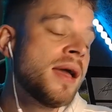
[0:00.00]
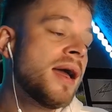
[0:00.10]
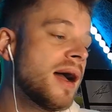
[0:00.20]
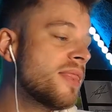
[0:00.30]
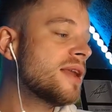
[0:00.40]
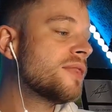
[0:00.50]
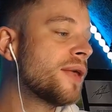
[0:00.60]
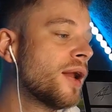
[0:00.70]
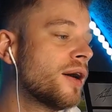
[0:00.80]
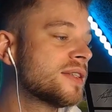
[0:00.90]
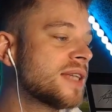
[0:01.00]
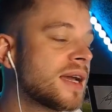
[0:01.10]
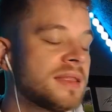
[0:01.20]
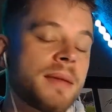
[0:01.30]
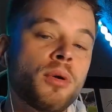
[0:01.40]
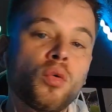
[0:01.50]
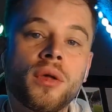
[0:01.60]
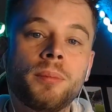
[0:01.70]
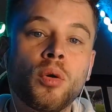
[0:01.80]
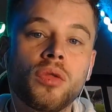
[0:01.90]
And then in the last second, they pull
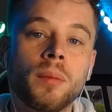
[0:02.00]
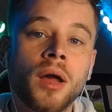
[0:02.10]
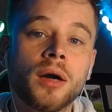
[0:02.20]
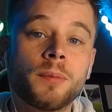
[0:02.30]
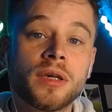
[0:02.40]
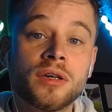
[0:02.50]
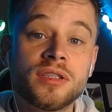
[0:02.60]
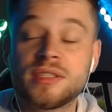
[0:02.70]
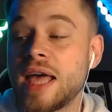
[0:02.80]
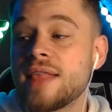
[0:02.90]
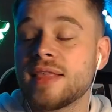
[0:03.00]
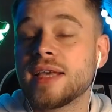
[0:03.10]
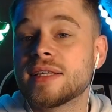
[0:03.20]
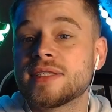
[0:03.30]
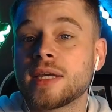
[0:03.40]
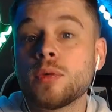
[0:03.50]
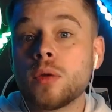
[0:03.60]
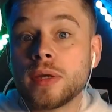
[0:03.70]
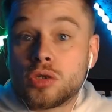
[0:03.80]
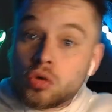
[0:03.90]
the plug, because then they can say, well,
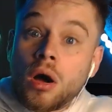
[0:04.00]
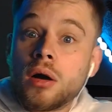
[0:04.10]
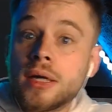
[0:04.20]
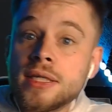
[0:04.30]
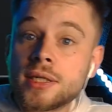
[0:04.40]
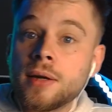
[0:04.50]
we tried.